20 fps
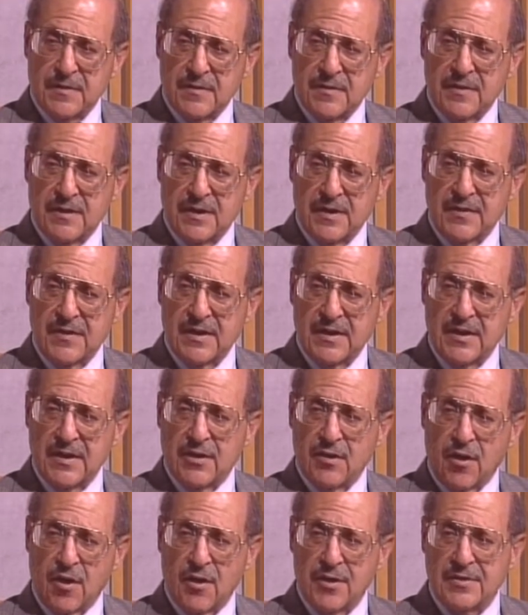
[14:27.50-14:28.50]
They get
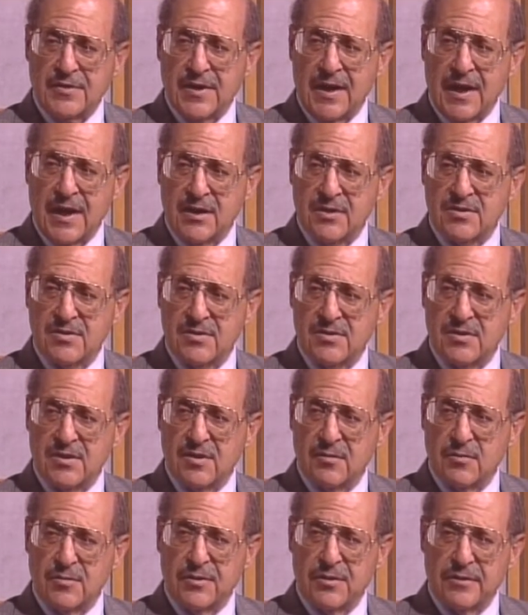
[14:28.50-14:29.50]
heart attacks
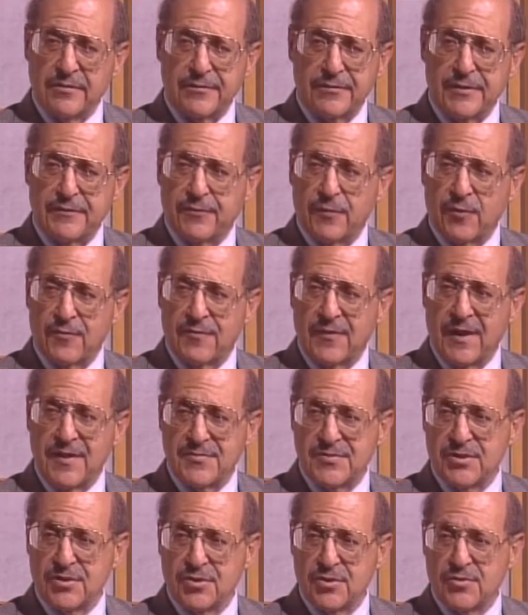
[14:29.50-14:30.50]
when they're 3, 4, 5,
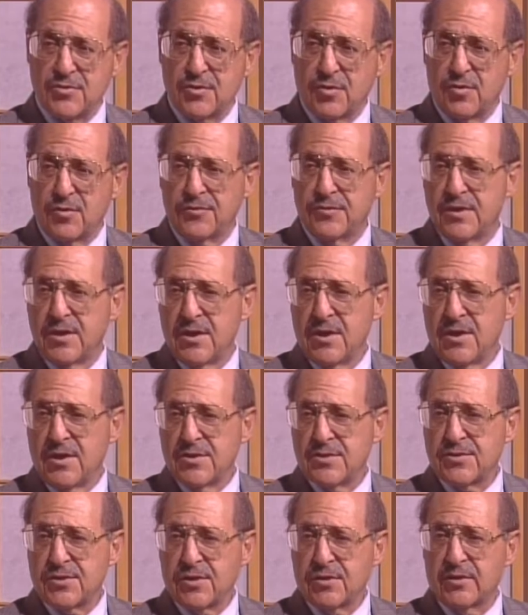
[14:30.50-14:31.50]
6 years old.
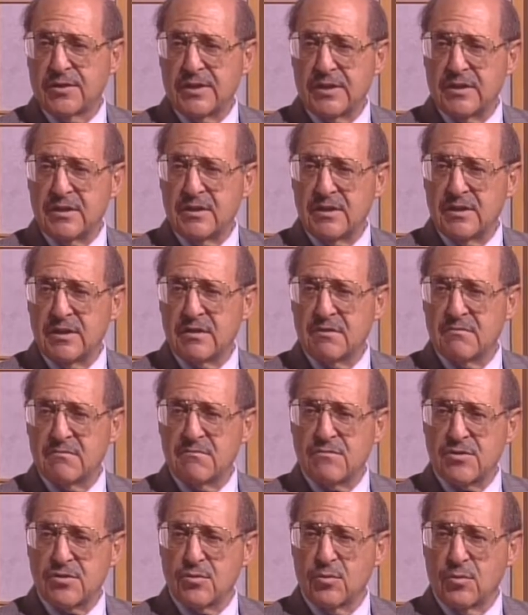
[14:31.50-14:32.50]
Certainly
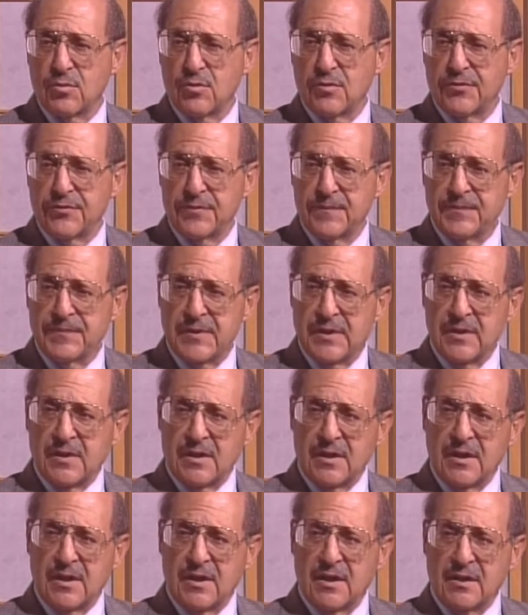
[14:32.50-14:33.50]
in schools,
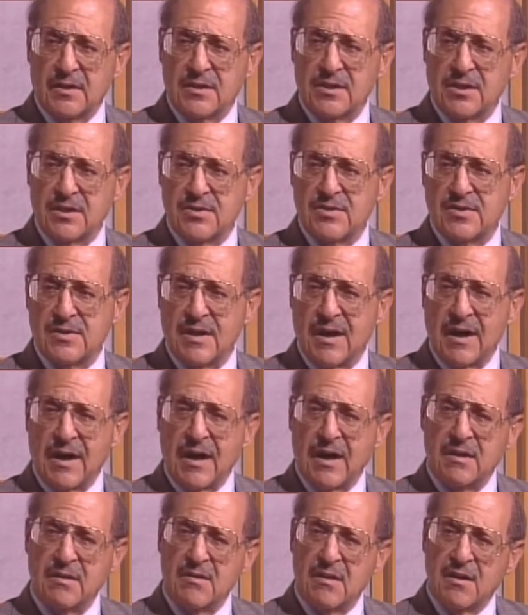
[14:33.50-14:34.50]
kids
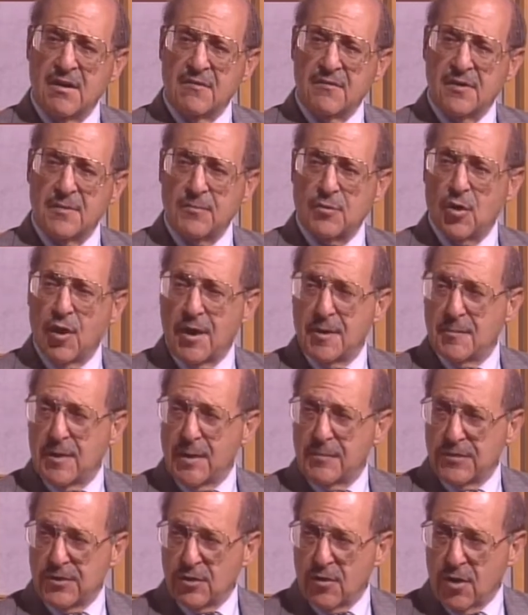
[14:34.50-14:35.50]
die from
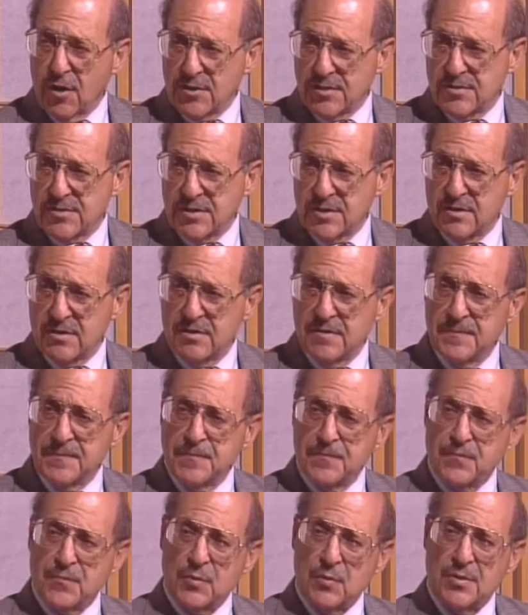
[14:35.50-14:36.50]
cardiomyopathy heart disease,
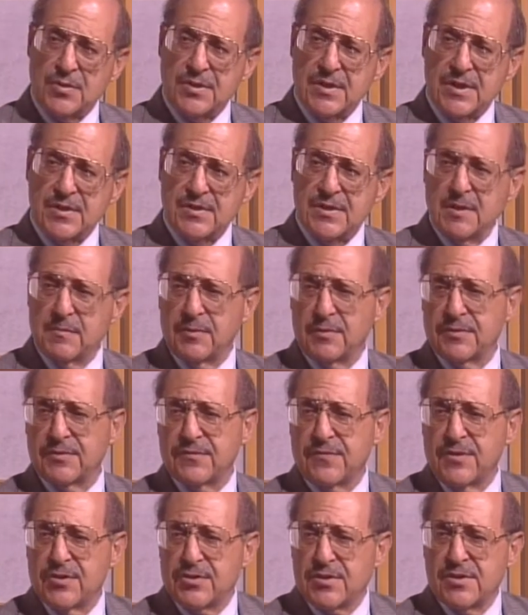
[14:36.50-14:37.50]
which is a simple
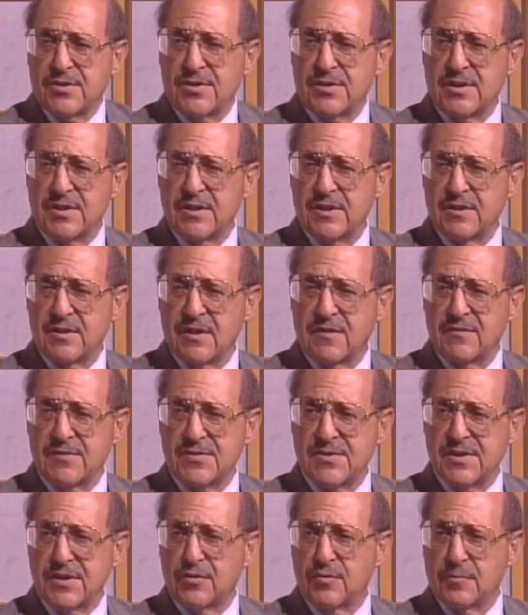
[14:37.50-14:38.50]
deficiency of a
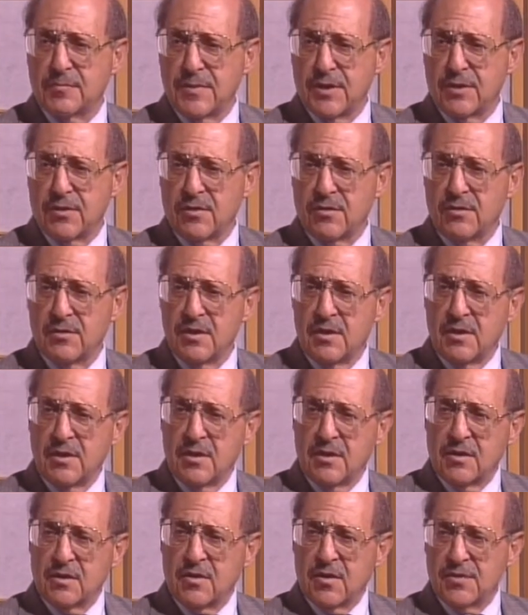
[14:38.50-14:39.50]
single mineral
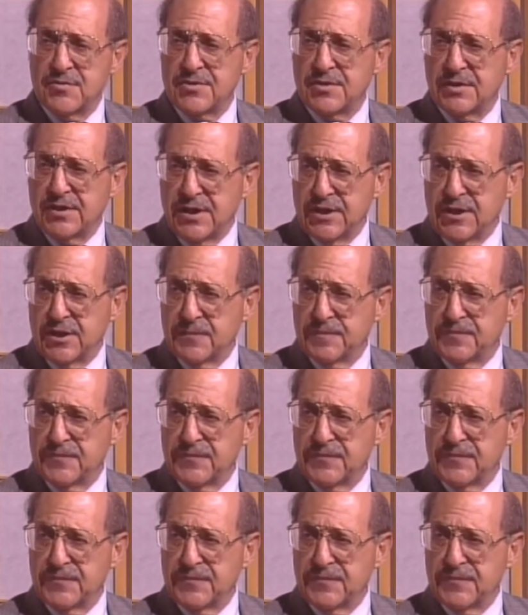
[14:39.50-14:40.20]
called selenium.